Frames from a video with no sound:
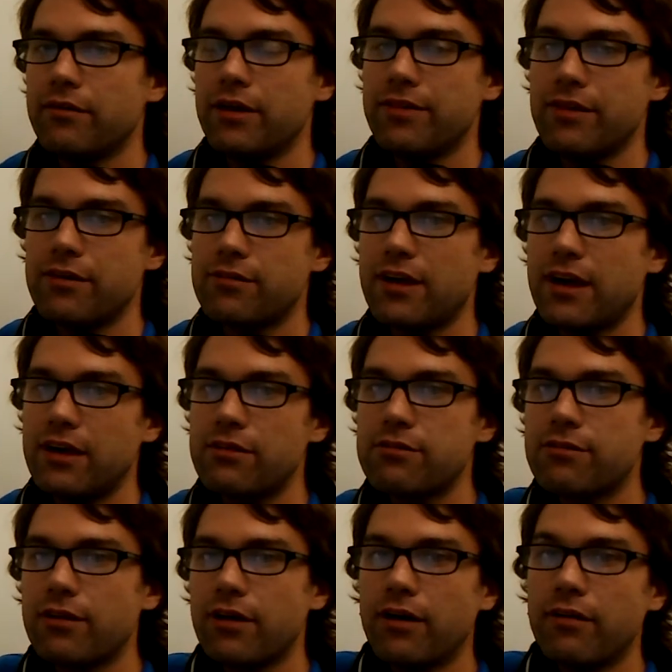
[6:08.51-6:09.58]
in this
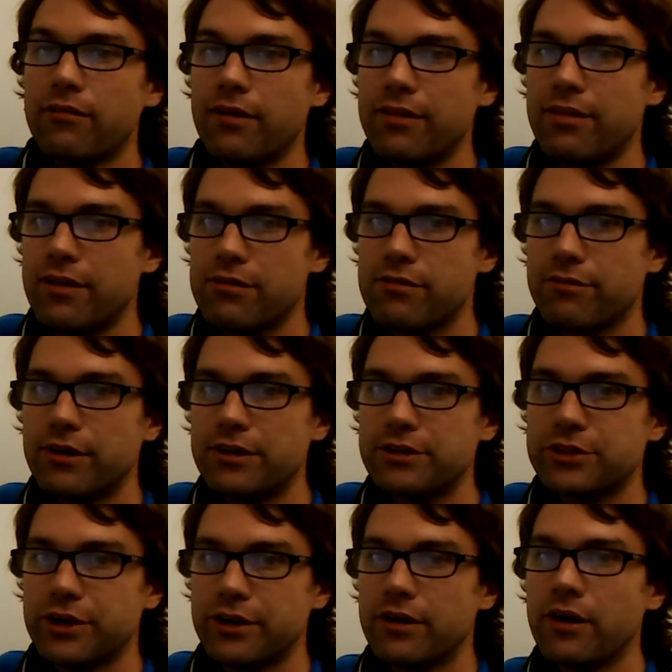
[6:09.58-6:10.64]
case, of this
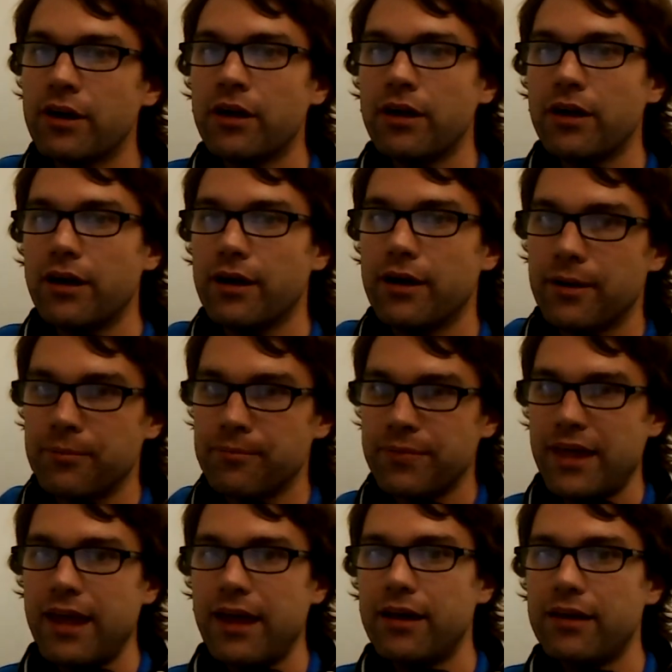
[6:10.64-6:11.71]
function um,
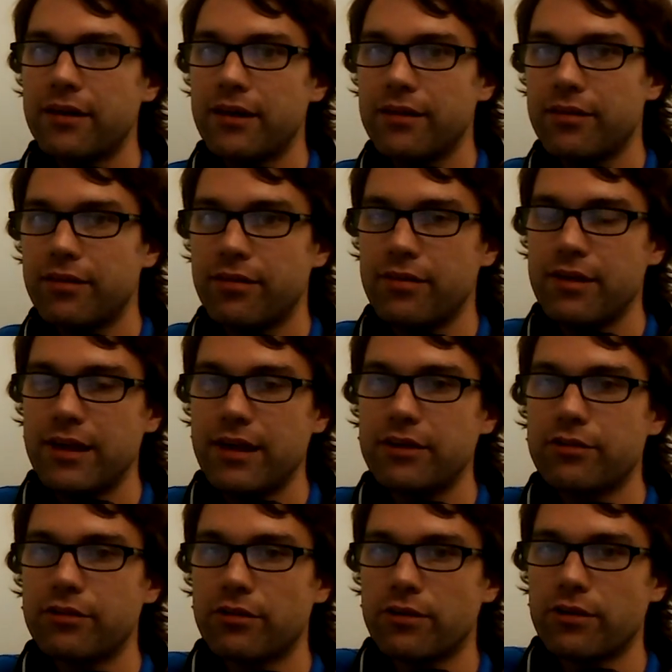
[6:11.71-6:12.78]
and the
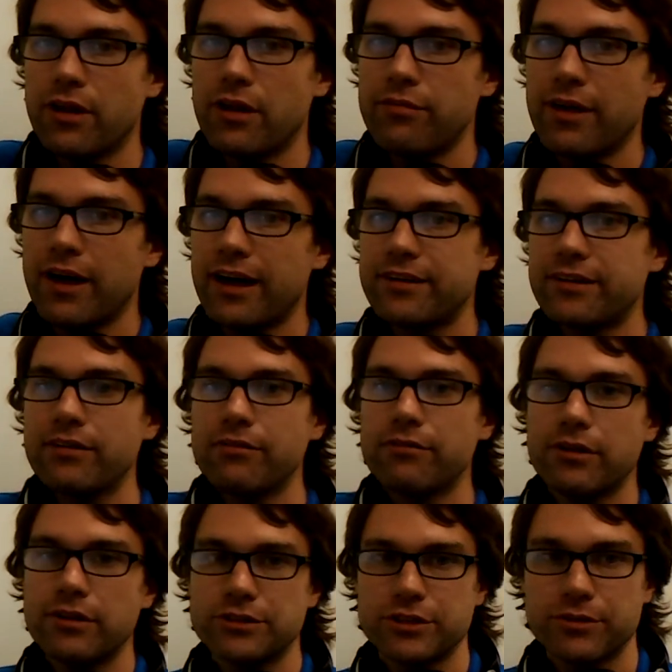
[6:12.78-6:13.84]
integral of that
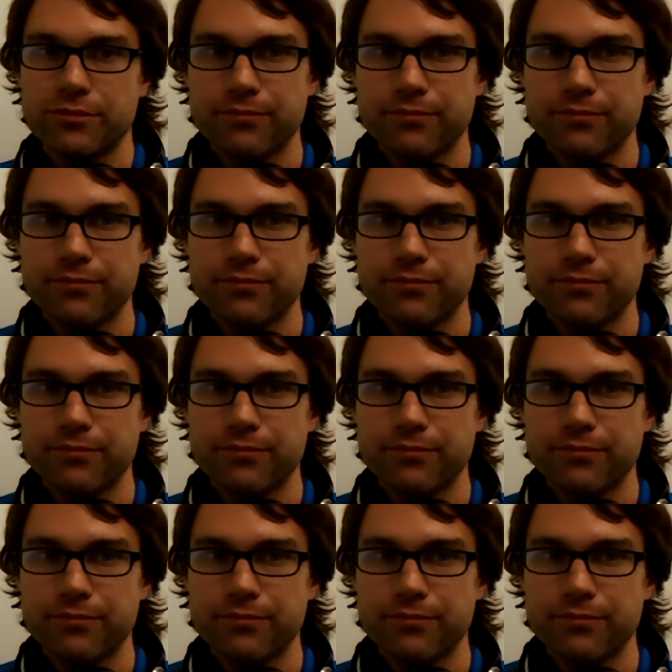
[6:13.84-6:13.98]
function.